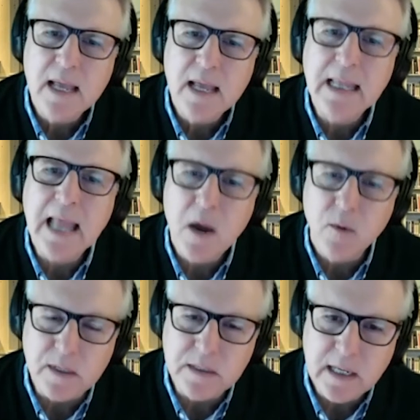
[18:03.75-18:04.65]

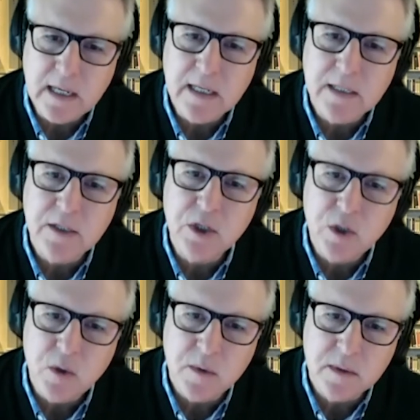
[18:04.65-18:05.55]
Loury say to his
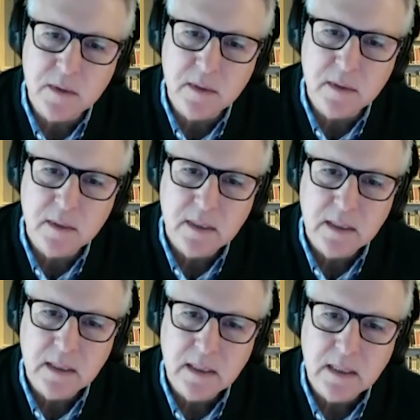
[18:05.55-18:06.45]
students
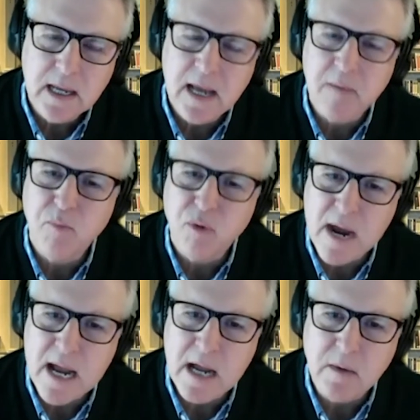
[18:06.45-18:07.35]
at
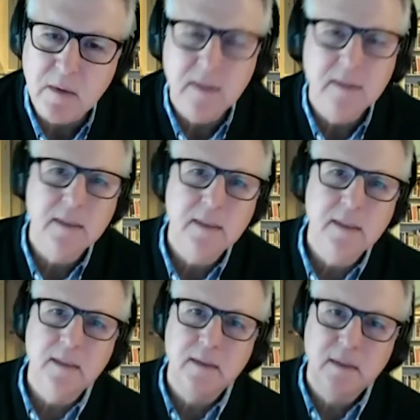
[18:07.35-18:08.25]
Brown?
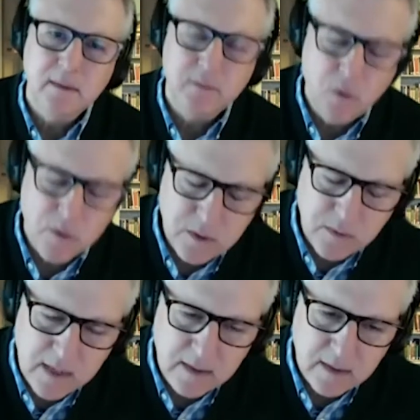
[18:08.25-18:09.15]
Of course,
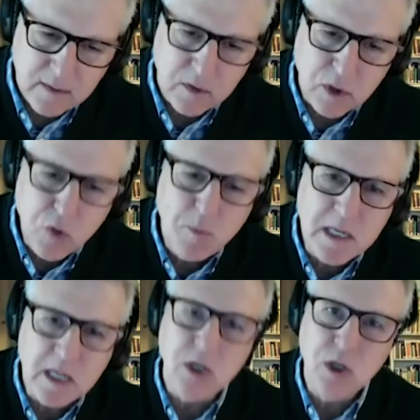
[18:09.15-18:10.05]
you
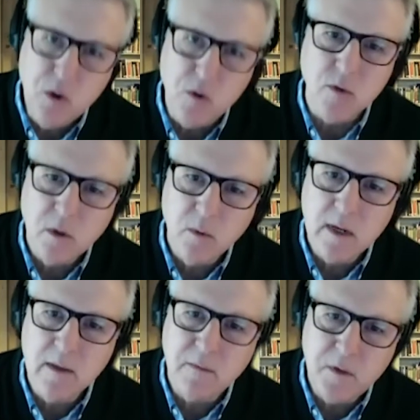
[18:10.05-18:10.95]
being you're one
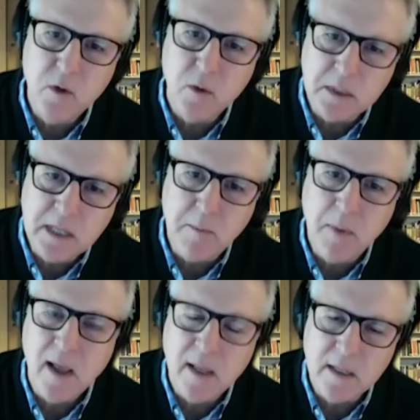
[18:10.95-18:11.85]
of the few who would keep
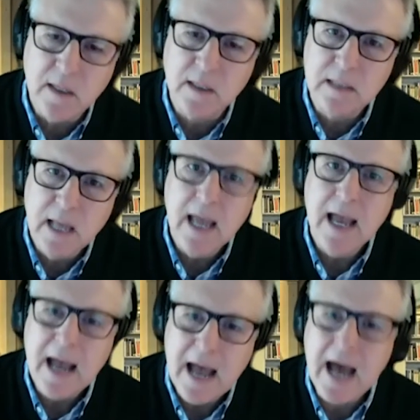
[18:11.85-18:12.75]
politics
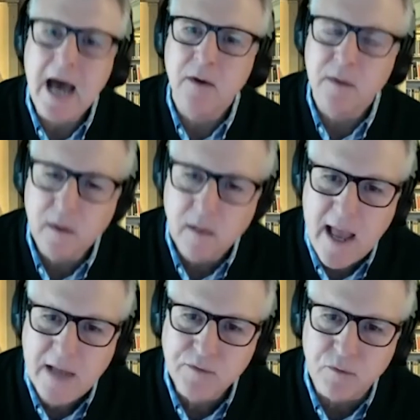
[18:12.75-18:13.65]
out of the
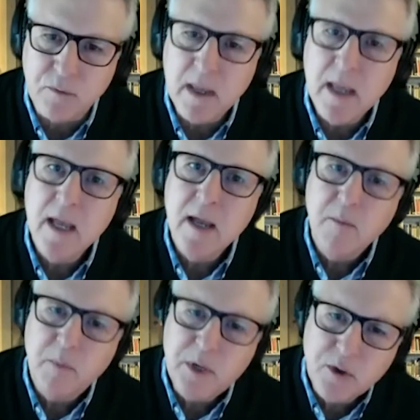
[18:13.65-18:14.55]
classroom.
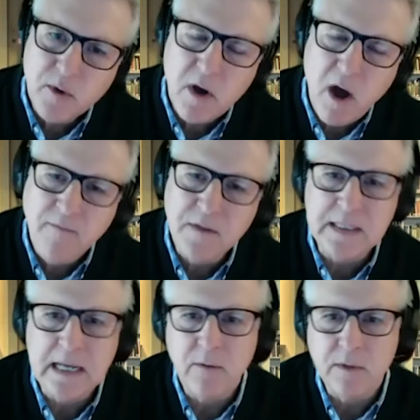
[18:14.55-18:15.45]
But during office
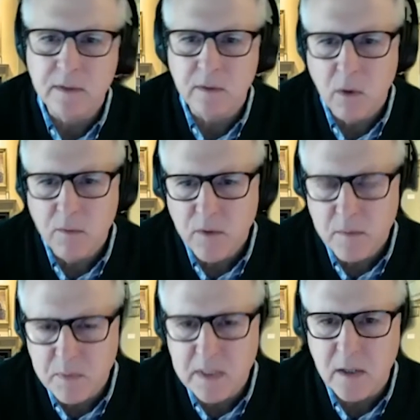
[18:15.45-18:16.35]
hours or over a
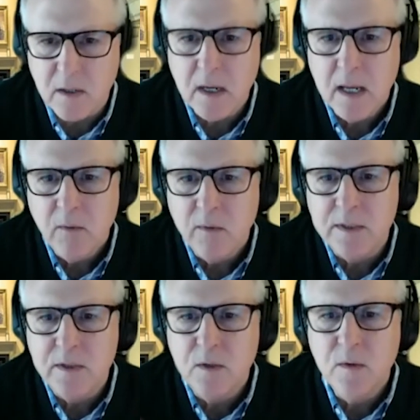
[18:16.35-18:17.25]
beer, when
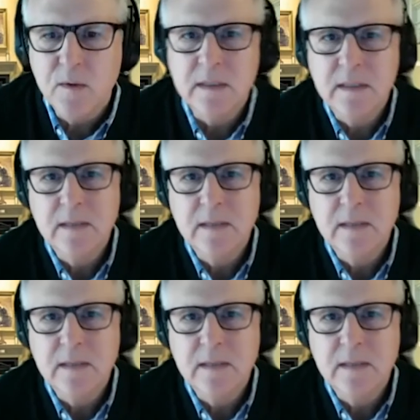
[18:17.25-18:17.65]
students